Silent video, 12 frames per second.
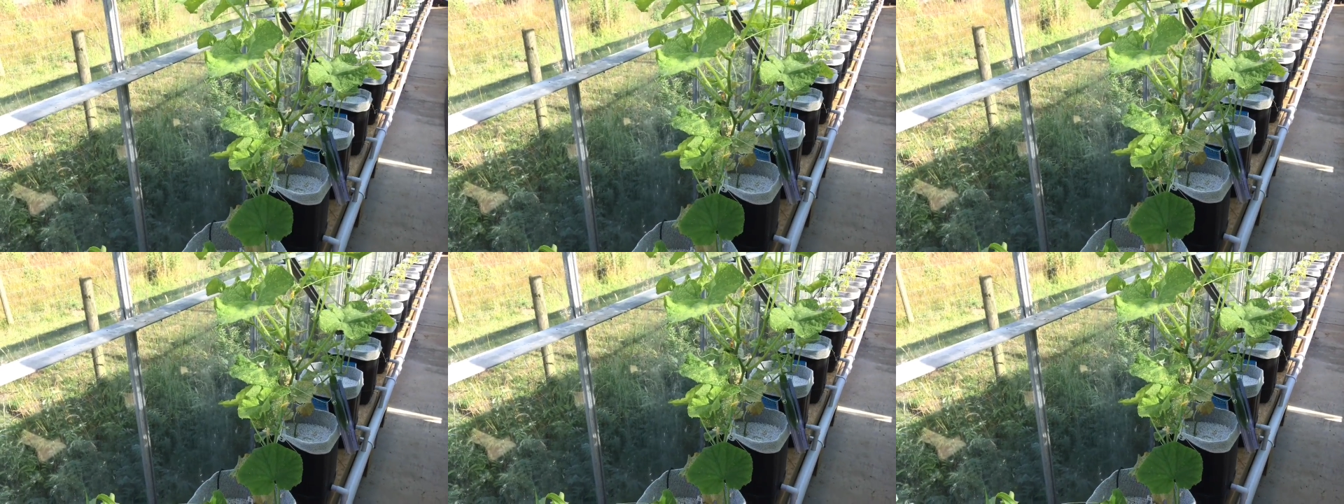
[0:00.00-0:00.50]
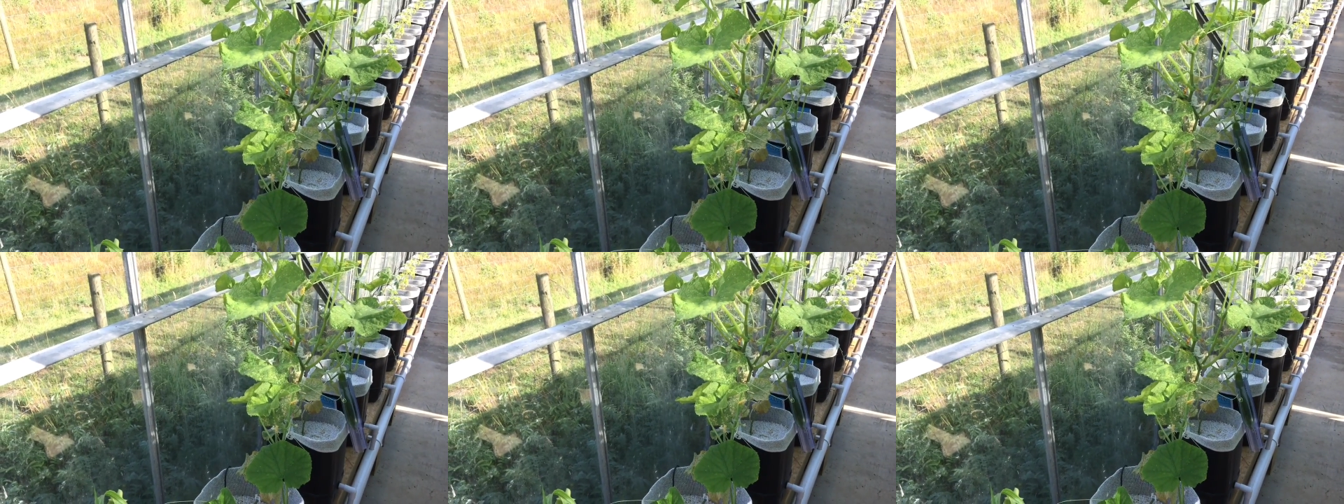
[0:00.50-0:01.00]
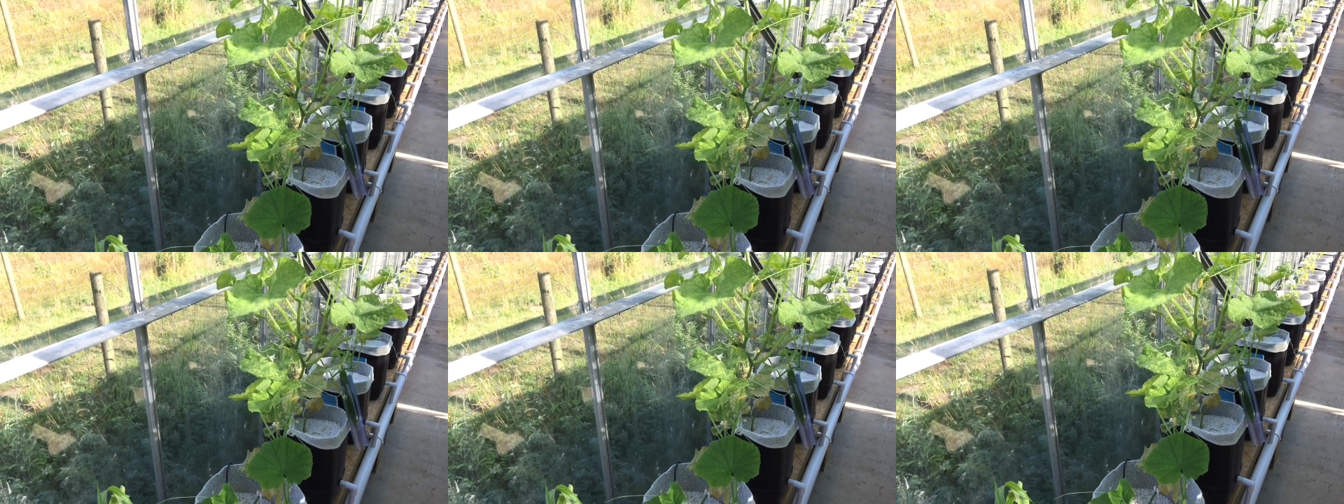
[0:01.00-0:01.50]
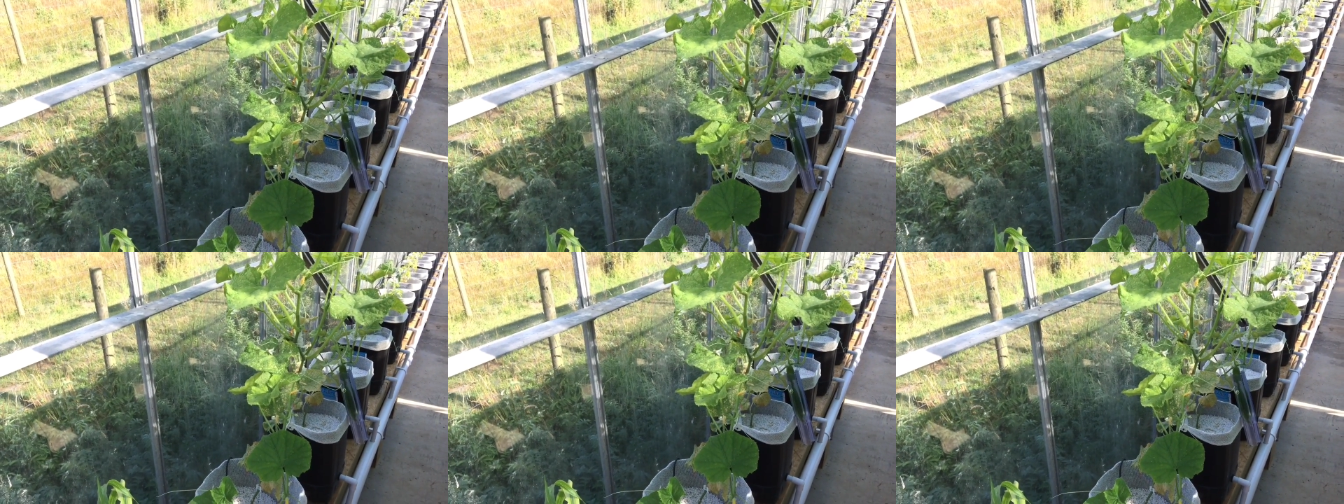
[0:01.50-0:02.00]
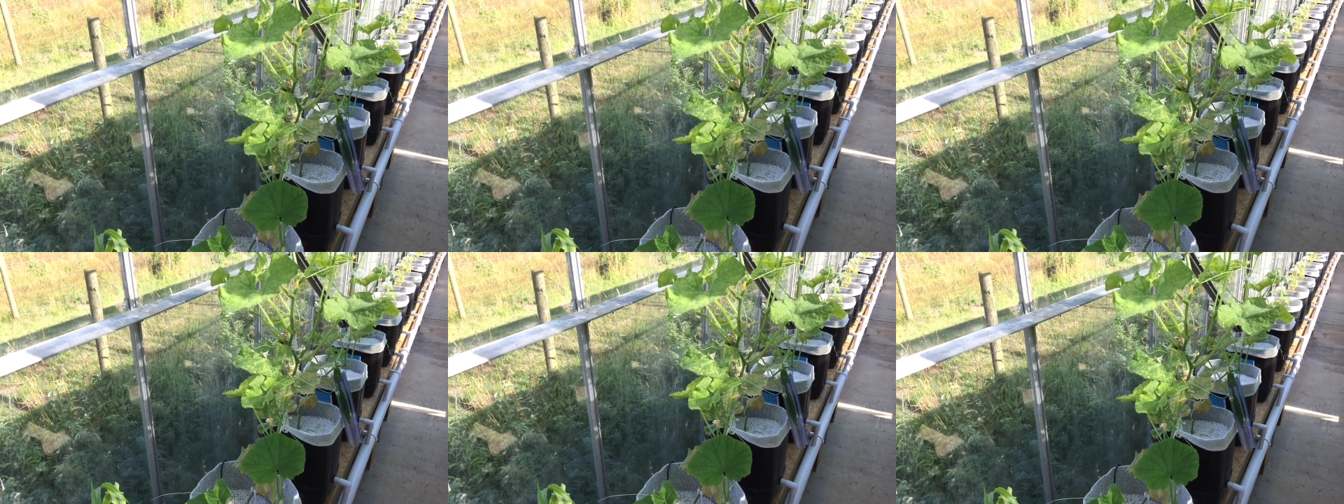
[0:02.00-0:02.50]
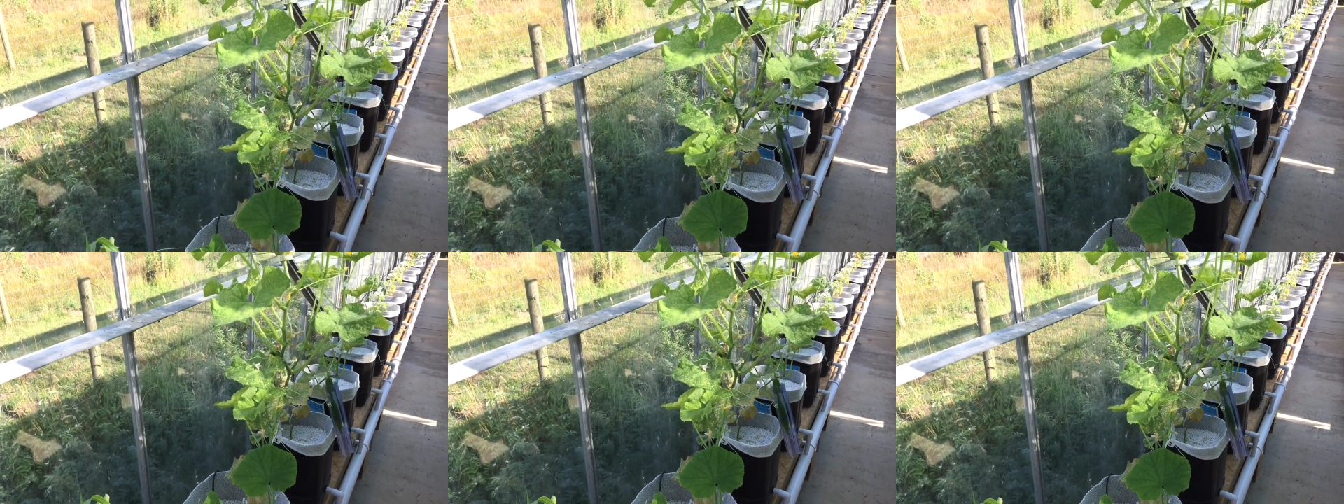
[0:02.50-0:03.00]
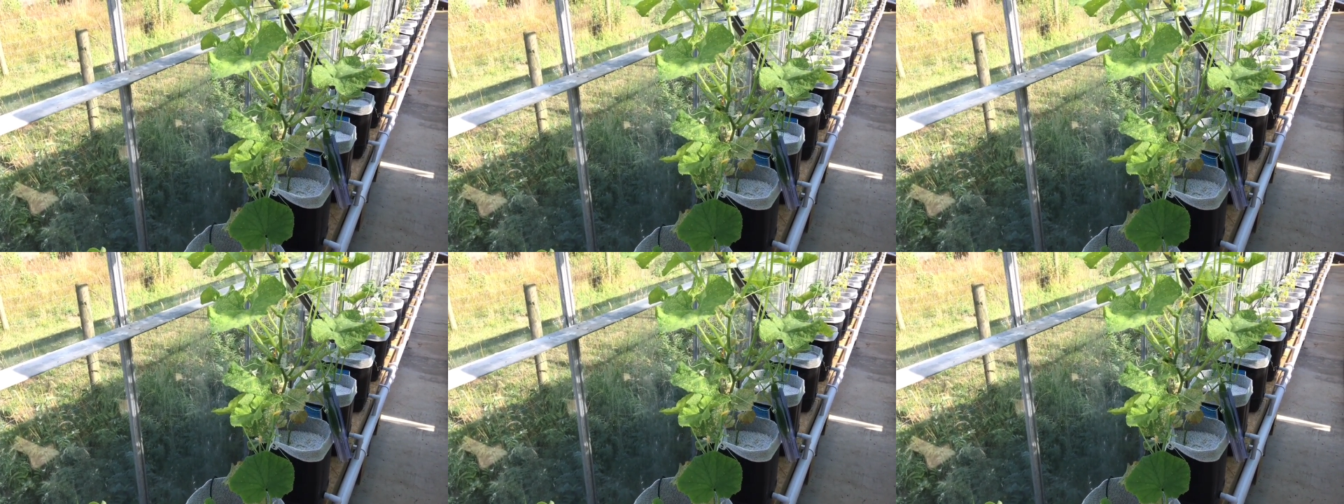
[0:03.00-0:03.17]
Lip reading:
No face is visible, so there are no lips to read.